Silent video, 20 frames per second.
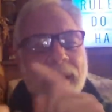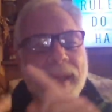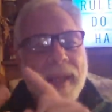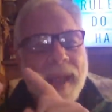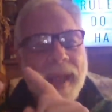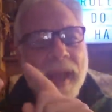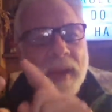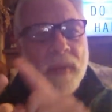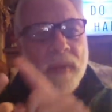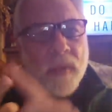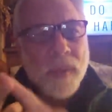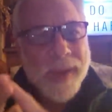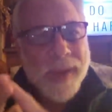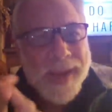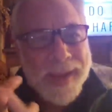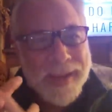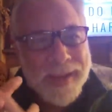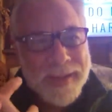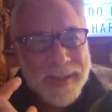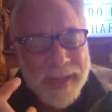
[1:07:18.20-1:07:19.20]
and
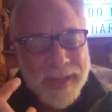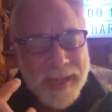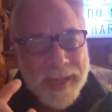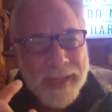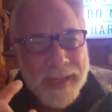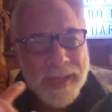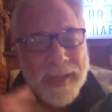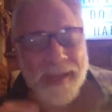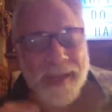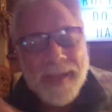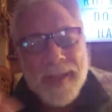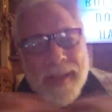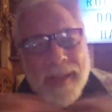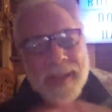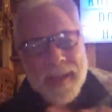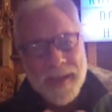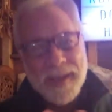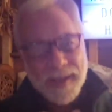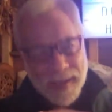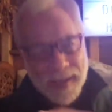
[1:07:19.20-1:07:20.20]
reason
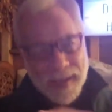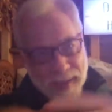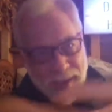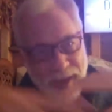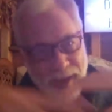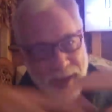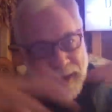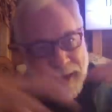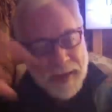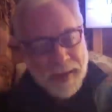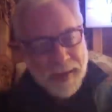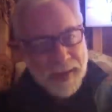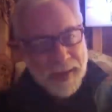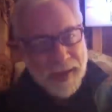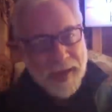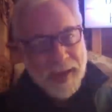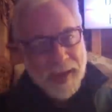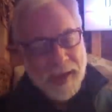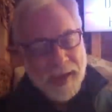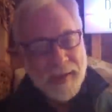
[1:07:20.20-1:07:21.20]

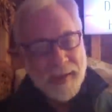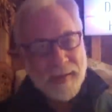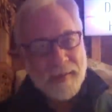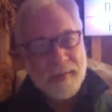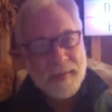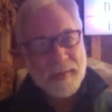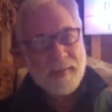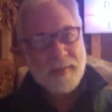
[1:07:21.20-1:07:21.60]
in the